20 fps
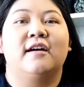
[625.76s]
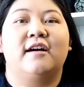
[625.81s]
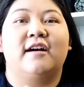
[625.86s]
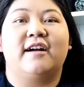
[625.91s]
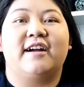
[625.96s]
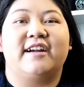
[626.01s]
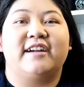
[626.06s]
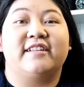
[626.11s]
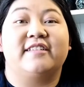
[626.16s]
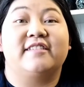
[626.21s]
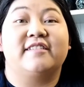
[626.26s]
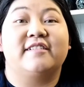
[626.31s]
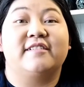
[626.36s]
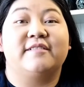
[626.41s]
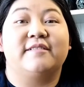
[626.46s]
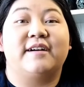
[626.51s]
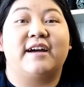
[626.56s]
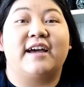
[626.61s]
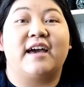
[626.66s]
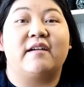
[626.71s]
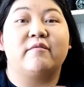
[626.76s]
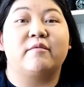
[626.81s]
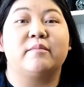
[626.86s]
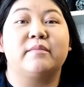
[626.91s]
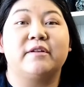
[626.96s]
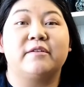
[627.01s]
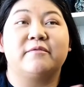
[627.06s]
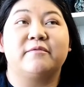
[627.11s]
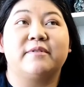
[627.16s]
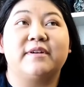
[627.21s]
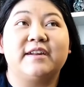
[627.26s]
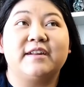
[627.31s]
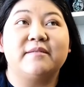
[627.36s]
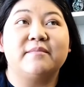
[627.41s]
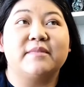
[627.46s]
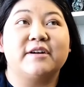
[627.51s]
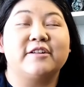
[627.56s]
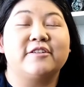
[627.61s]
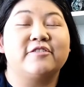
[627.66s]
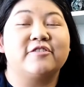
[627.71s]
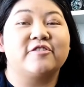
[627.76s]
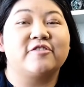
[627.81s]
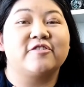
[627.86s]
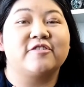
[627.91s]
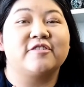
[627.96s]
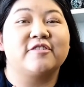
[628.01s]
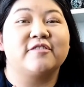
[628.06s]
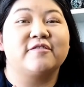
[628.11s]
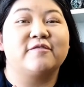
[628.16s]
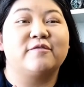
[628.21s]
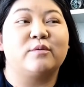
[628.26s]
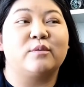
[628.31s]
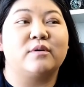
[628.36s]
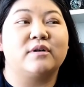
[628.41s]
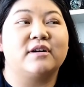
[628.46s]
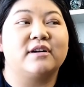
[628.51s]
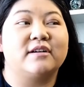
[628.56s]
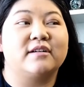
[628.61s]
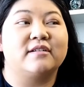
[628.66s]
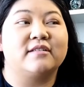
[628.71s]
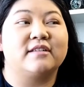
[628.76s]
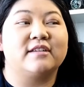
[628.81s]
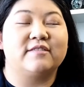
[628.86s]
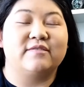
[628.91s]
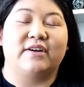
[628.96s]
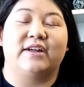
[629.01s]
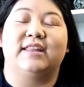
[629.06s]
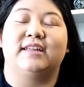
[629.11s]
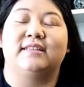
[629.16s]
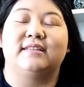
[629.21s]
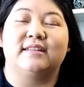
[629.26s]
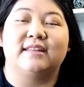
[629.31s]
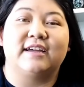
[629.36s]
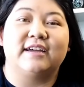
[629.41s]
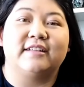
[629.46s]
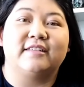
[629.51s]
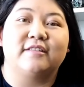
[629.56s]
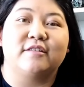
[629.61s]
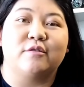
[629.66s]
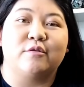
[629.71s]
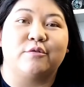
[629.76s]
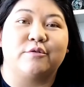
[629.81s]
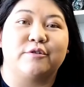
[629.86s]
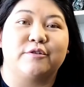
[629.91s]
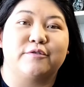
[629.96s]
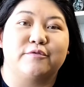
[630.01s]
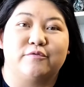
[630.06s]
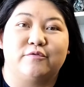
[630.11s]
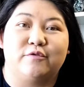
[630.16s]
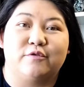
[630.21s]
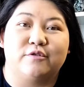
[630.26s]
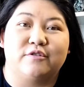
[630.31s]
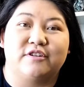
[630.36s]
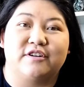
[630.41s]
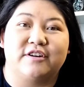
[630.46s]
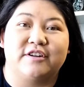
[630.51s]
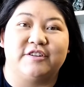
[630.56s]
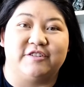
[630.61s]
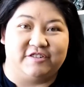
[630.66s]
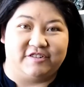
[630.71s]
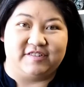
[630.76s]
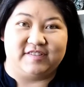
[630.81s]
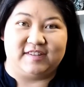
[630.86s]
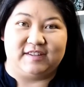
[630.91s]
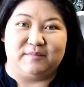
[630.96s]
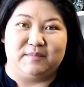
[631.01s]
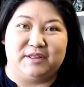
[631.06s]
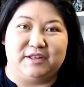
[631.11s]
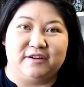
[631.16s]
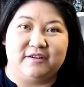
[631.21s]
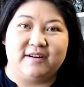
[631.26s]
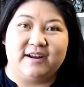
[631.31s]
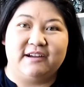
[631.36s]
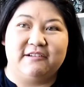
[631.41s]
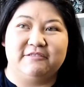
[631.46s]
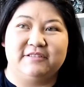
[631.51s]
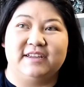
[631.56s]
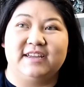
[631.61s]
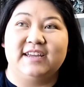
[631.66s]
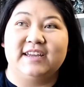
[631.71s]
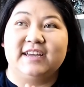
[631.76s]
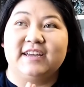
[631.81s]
All right, so I haven't been reading much for These Violent Delights or for You Should See Me in a Crown.